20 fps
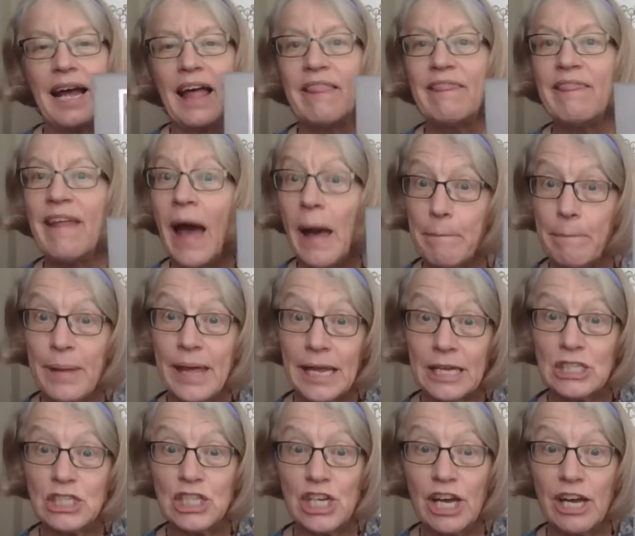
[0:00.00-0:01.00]
That
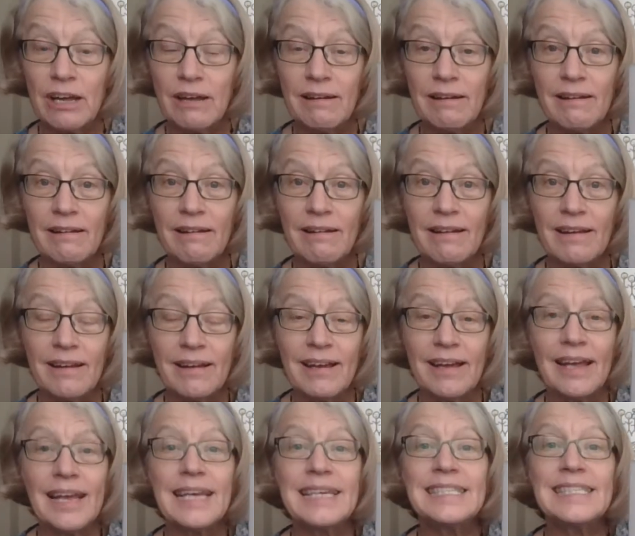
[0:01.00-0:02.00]
picture
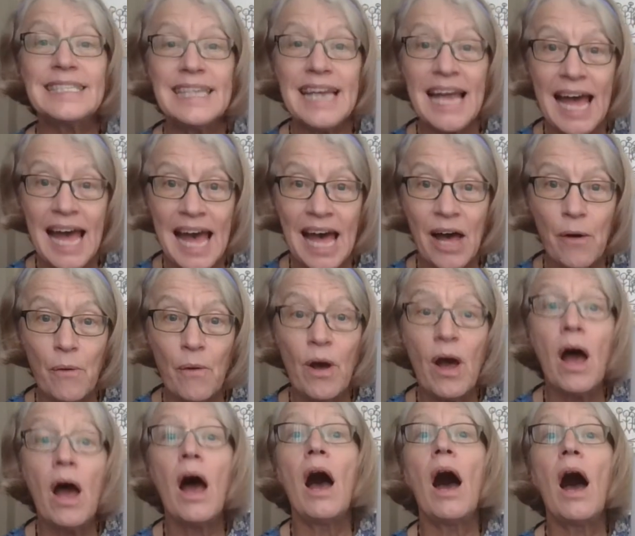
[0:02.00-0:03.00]
is now
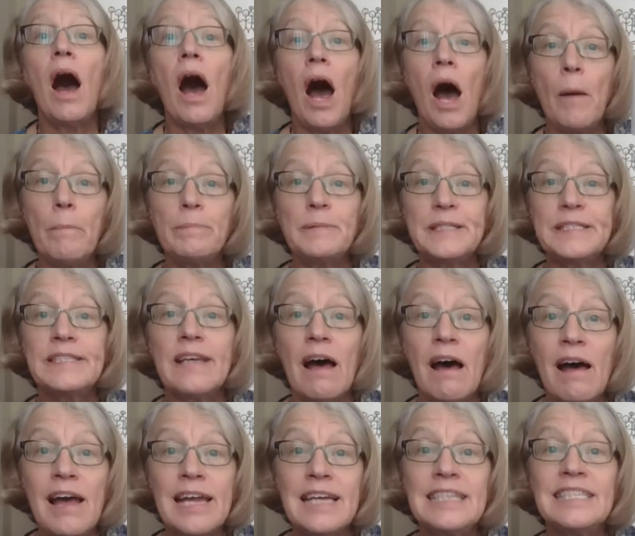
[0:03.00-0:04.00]

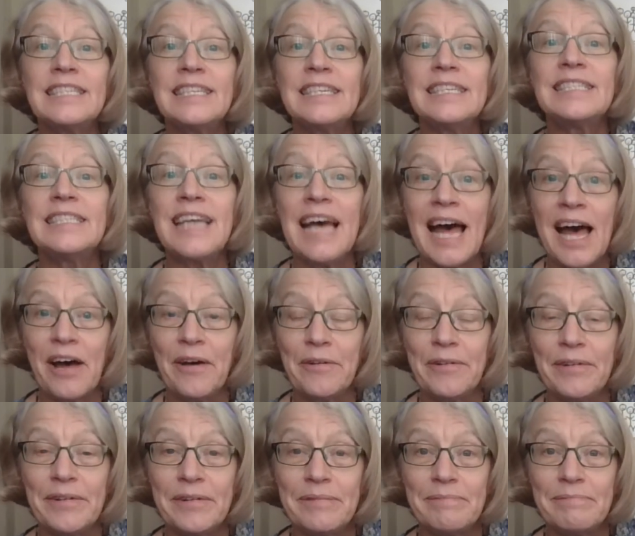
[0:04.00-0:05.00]
upside
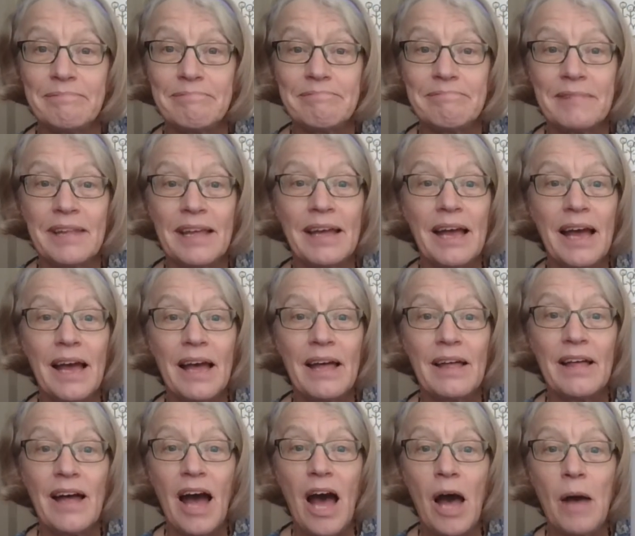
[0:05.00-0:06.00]
down.
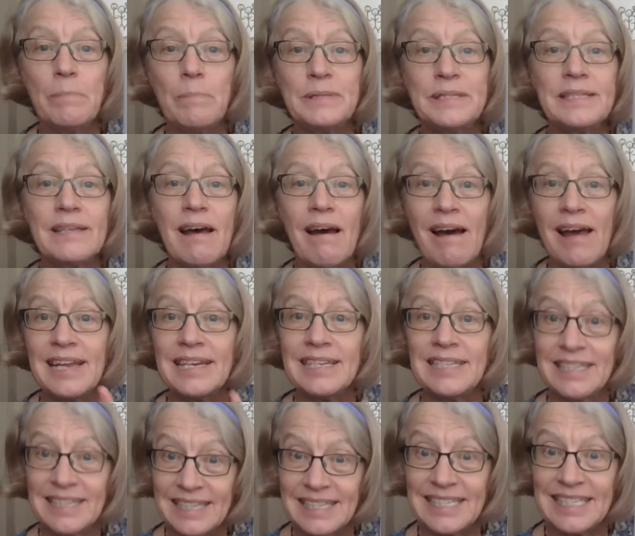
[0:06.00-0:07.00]
Upside
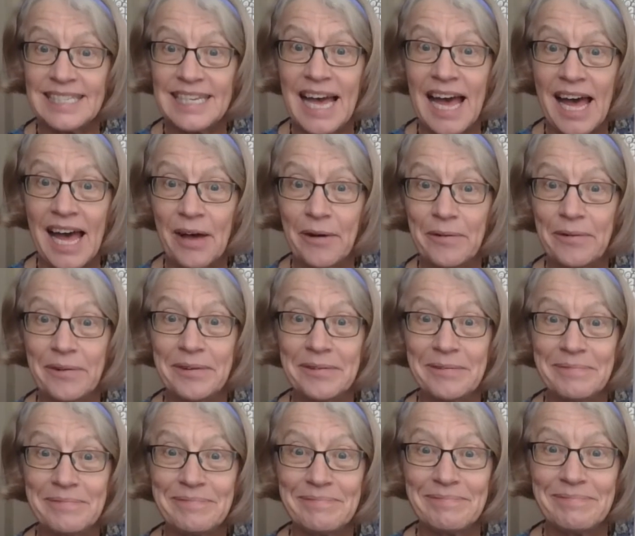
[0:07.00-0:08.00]
down.
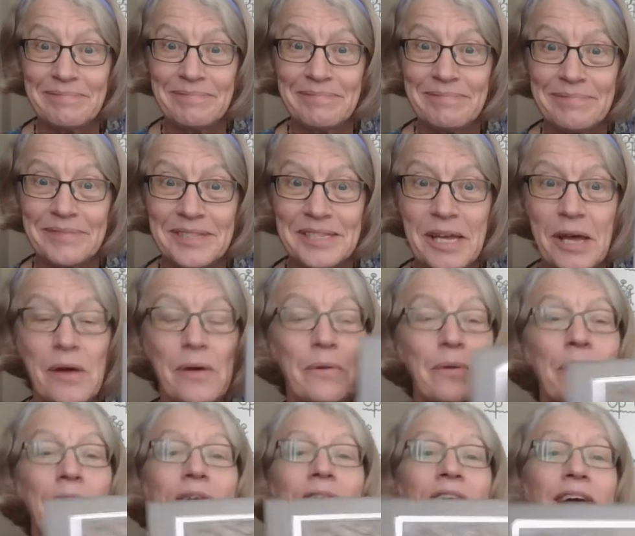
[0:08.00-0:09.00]
So
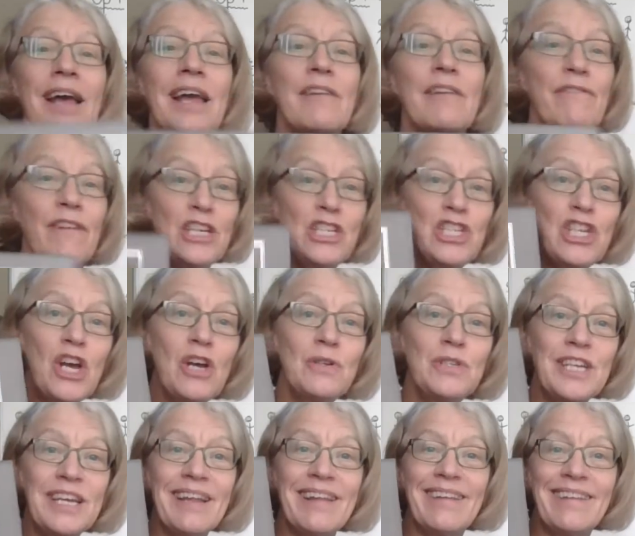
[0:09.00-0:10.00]
if I
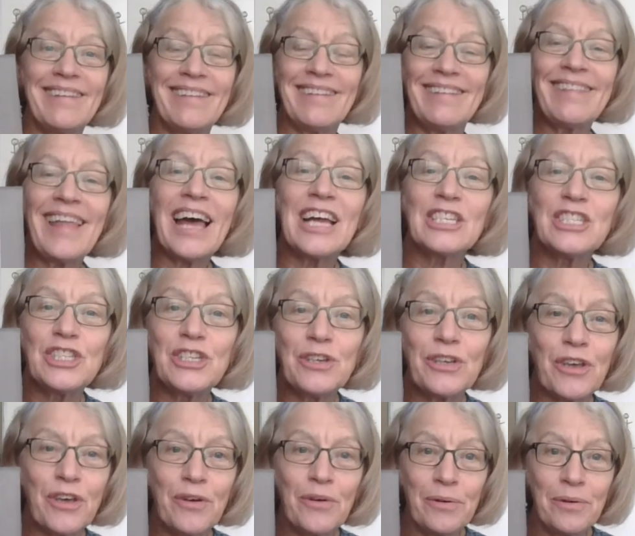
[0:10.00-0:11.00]
showed that to
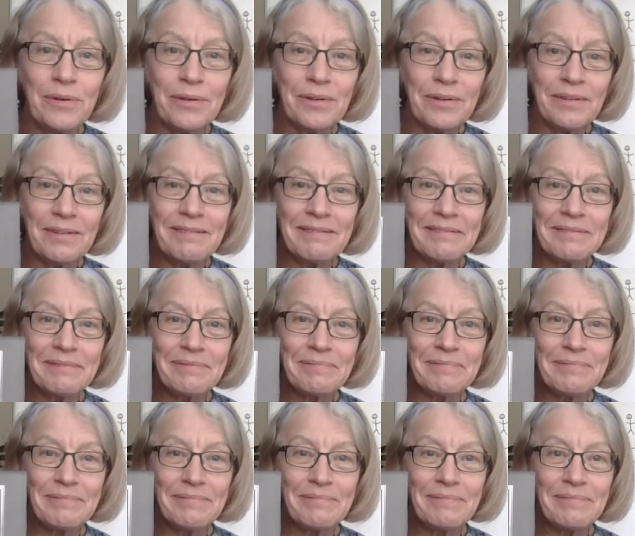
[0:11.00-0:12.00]
you,
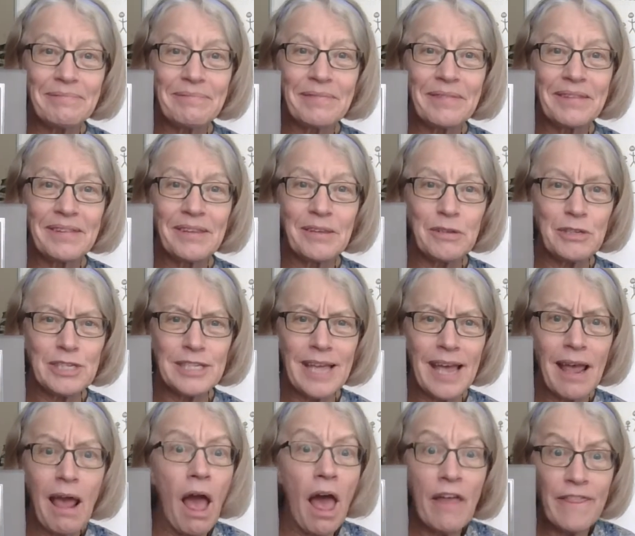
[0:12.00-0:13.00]
you'd
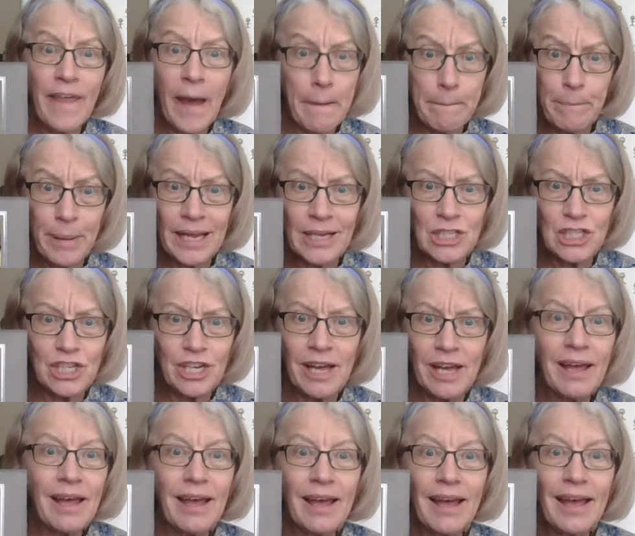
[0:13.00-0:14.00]
say, that picture
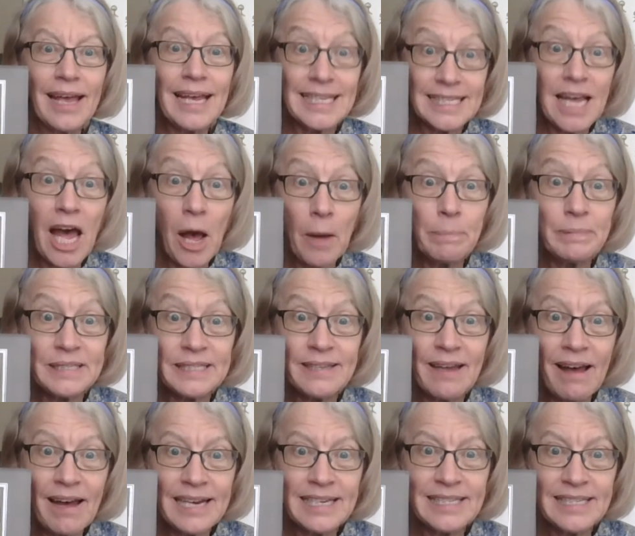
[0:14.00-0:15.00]
is
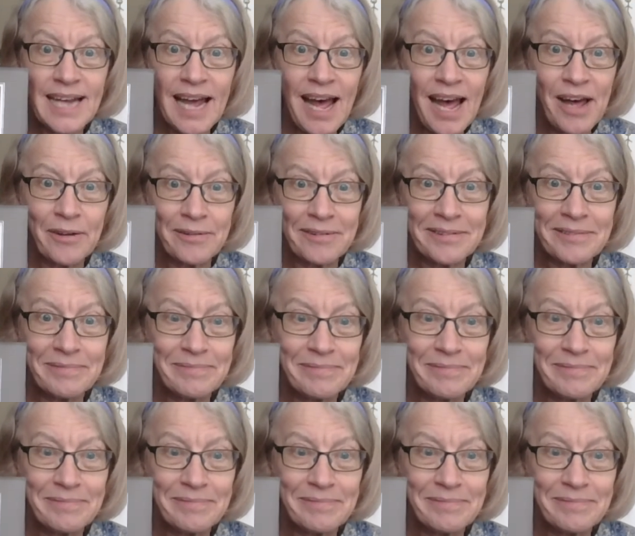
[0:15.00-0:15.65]
upside down.